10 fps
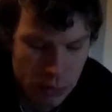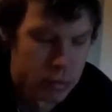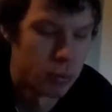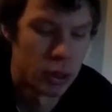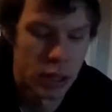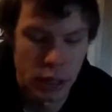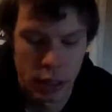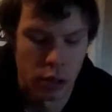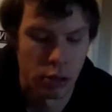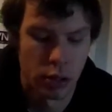Ones I like to
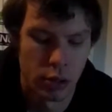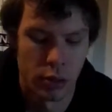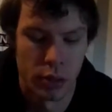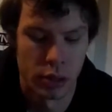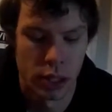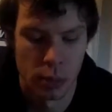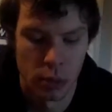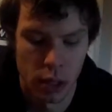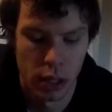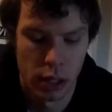throw during the winter time a
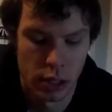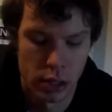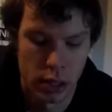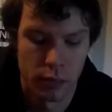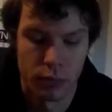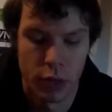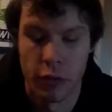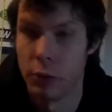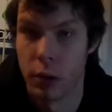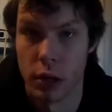lot is a
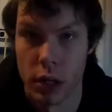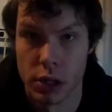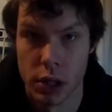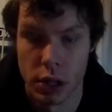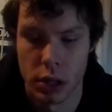football head jig.